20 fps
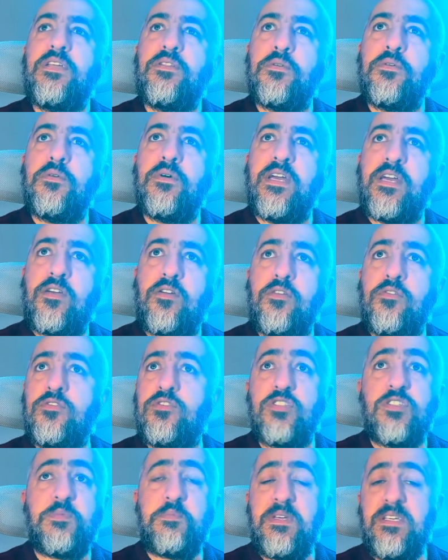though, it could
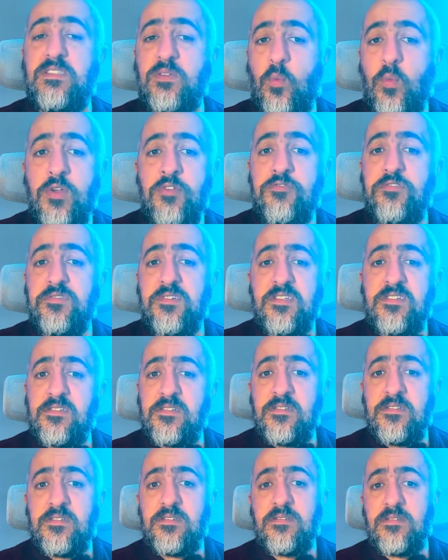just be some wind
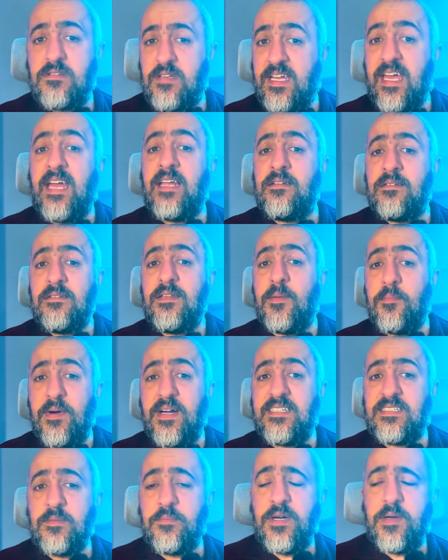resistance, again,
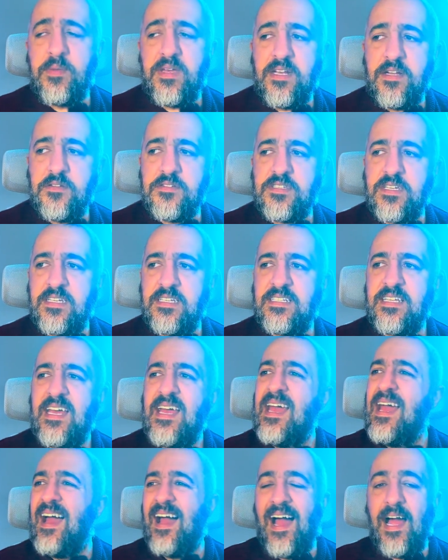impacted by being outside.
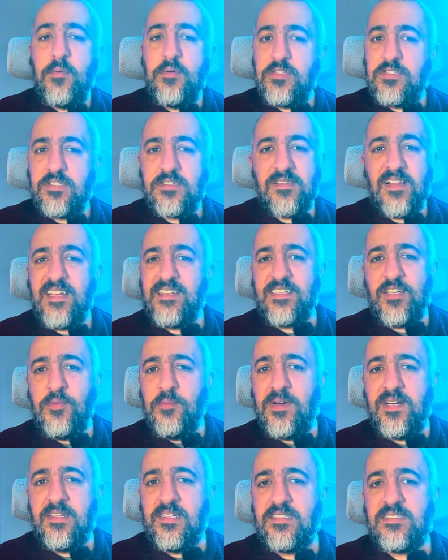I was just let down
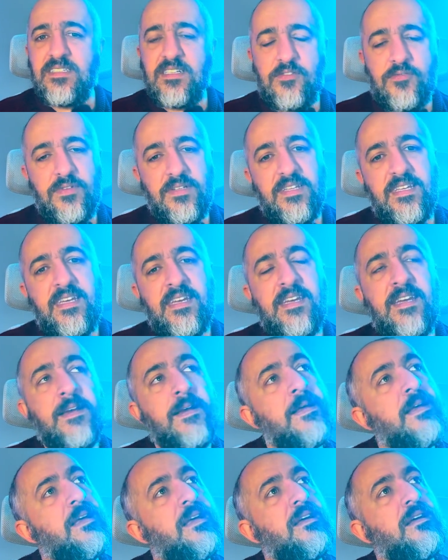by this. I really,
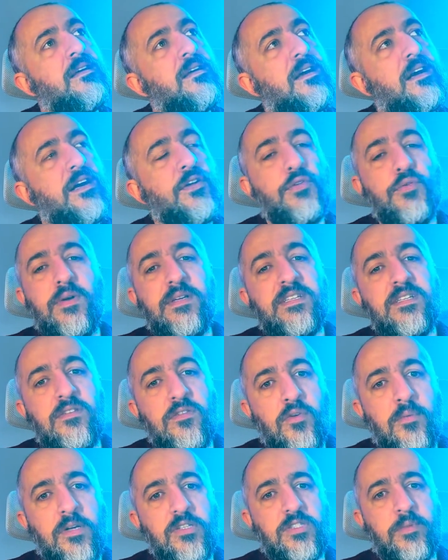although I didn't
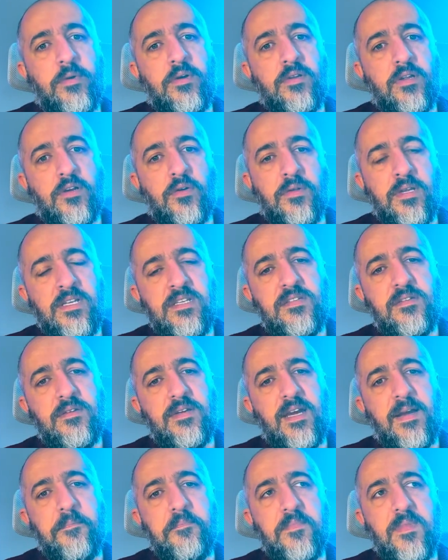know much about it going into
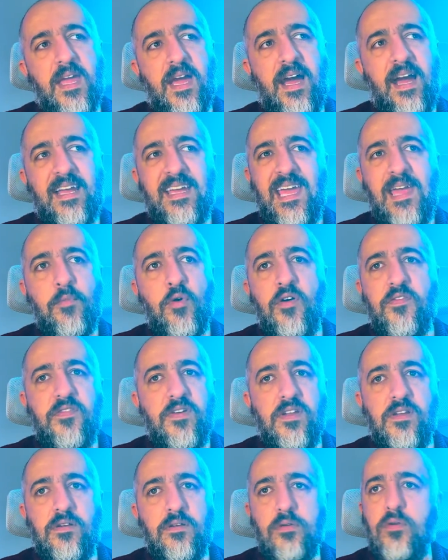it, I came off
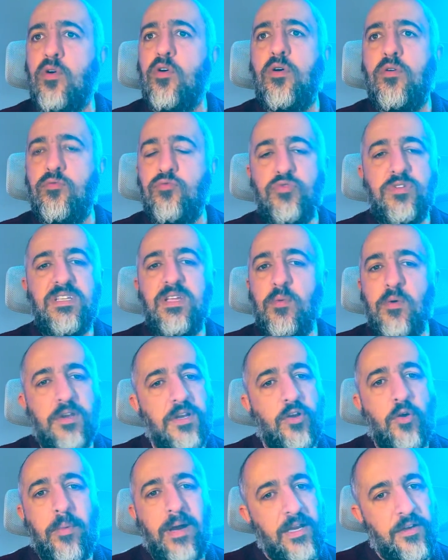it and not really want to
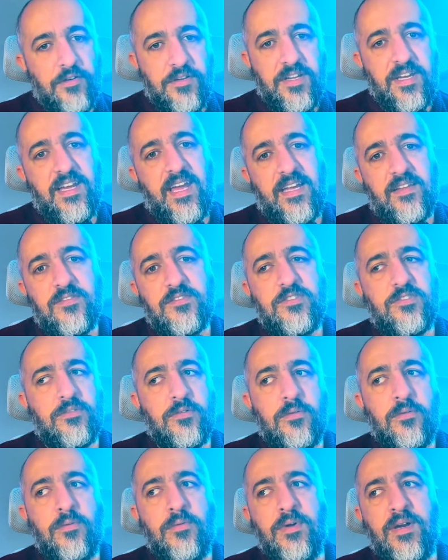go back on it again.
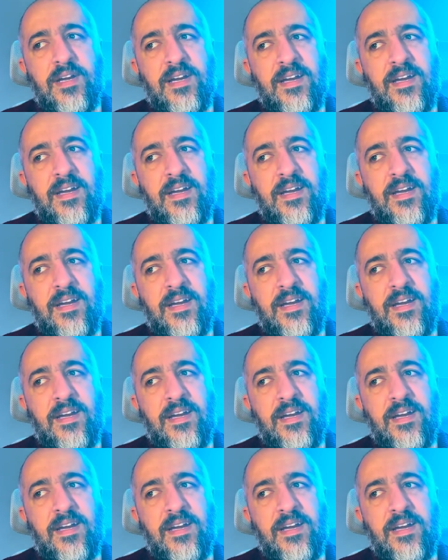So,